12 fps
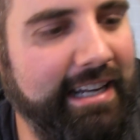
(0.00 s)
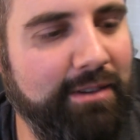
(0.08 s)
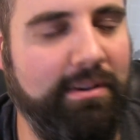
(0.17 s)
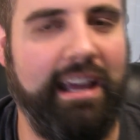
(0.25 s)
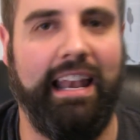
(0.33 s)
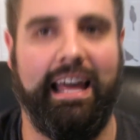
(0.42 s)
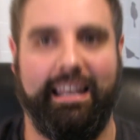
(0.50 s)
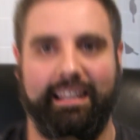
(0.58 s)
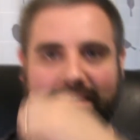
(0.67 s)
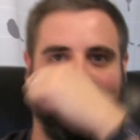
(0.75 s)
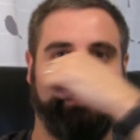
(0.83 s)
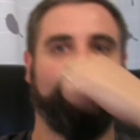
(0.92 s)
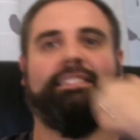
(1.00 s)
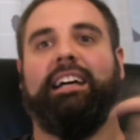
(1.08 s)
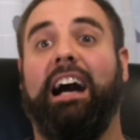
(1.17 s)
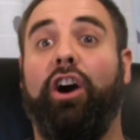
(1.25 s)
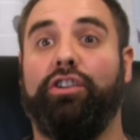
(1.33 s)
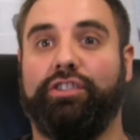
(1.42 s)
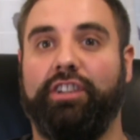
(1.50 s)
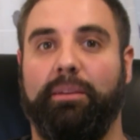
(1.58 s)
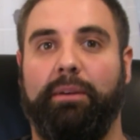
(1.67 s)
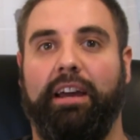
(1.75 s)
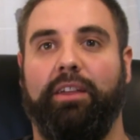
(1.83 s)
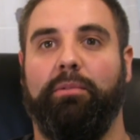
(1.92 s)
Get away, lad. Oscar,
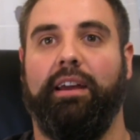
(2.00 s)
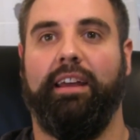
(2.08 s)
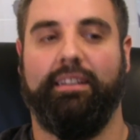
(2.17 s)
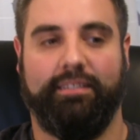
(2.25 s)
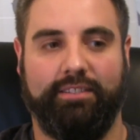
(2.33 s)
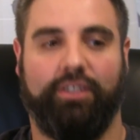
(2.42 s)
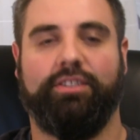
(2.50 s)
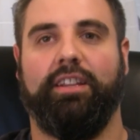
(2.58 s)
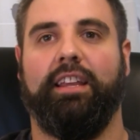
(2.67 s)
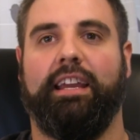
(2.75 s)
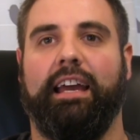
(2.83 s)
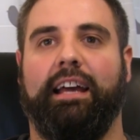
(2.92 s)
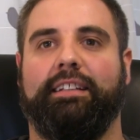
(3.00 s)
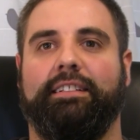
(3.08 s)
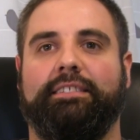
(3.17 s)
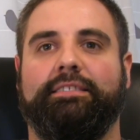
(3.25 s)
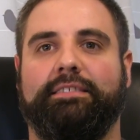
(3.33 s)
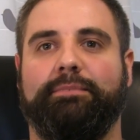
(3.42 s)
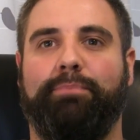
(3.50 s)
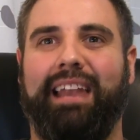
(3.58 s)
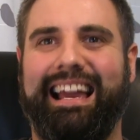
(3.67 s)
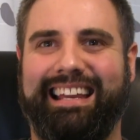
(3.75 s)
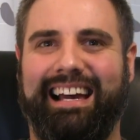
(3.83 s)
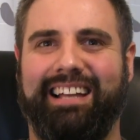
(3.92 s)
by the way. Oscar the cat.
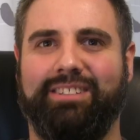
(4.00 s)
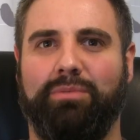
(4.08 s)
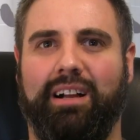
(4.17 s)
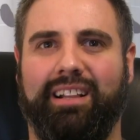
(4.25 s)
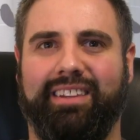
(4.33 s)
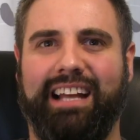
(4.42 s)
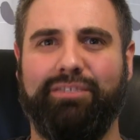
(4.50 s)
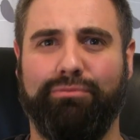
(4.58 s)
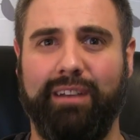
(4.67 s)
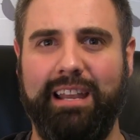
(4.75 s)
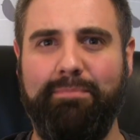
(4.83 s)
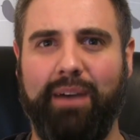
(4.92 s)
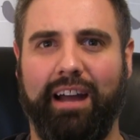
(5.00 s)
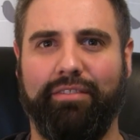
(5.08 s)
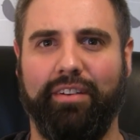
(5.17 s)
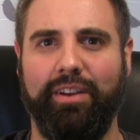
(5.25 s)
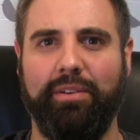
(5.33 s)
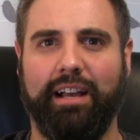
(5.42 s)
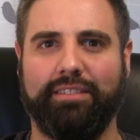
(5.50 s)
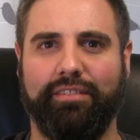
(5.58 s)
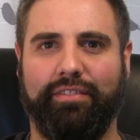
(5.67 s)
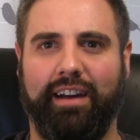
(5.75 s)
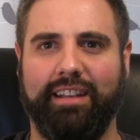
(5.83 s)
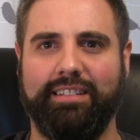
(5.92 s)
Black cat as well. That's really bad for Newcastle
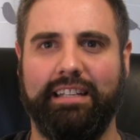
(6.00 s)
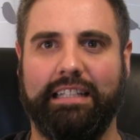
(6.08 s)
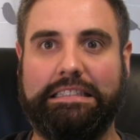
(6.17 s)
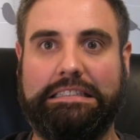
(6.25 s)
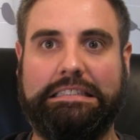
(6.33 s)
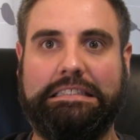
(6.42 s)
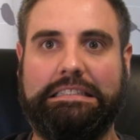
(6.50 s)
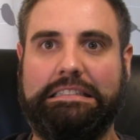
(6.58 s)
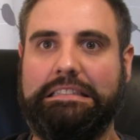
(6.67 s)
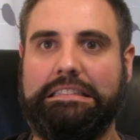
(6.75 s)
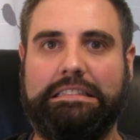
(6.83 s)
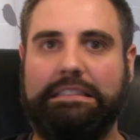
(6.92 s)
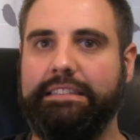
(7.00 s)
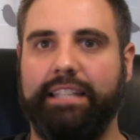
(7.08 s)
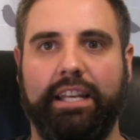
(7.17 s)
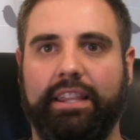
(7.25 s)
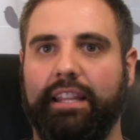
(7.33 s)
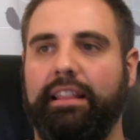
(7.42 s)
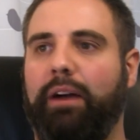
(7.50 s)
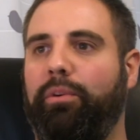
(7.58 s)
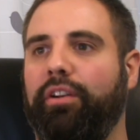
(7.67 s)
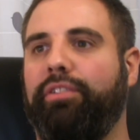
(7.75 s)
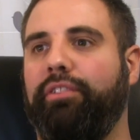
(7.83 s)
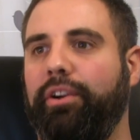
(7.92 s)
fans, isn't it? Didn't think that
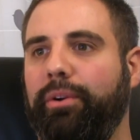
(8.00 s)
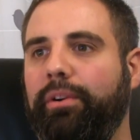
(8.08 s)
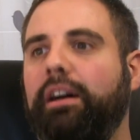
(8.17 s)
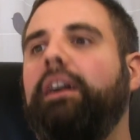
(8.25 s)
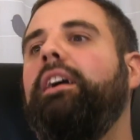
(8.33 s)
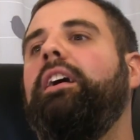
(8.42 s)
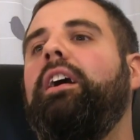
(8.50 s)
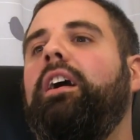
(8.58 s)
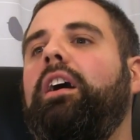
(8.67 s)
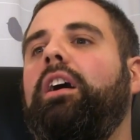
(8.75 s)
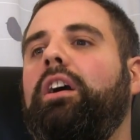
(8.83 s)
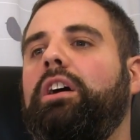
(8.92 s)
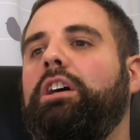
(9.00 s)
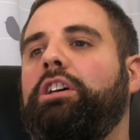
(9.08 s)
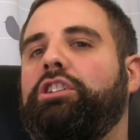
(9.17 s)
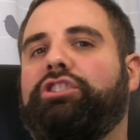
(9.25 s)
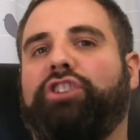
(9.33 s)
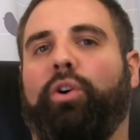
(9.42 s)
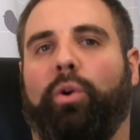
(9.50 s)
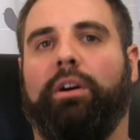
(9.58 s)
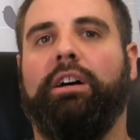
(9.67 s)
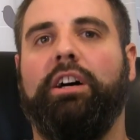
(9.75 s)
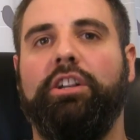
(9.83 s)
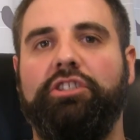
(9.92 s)
one through. So,
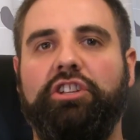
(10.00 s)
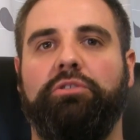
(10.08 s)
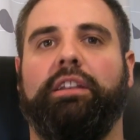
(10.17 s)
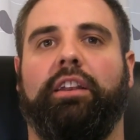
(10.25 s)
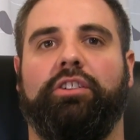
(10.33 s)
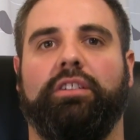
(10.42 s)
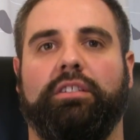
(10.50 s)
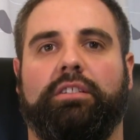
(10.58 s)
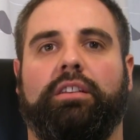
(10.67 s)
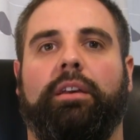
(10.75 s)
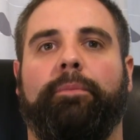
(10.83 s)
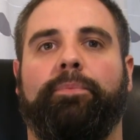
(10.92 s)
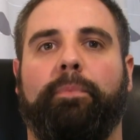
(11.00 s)
due diligence.